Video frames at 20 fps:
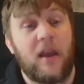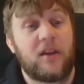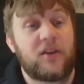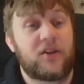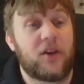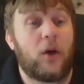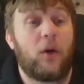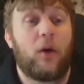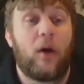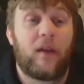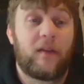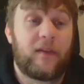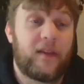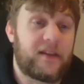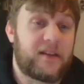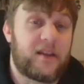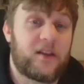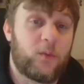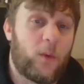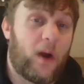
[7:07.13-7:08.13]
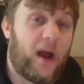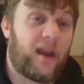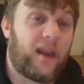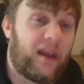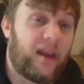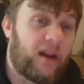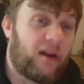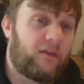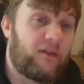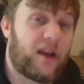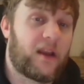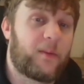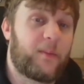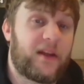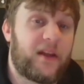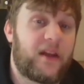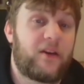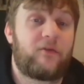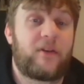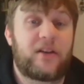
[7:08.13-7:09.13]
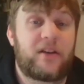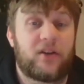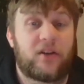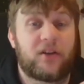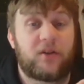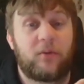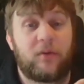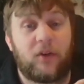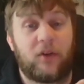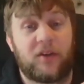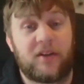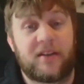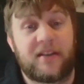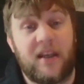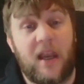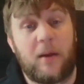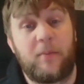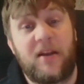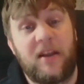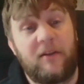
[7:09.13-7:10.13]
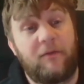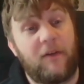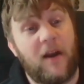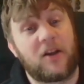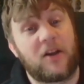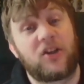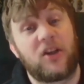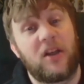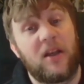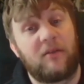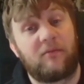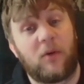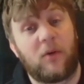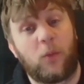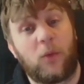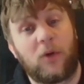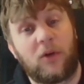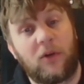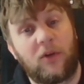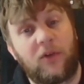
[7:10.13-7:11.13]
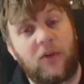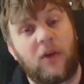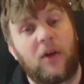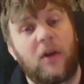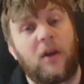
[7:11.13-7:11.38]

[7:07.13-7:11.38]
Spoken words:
So this is why in our recommended resource, we've got the CIPD fact sheet in reward,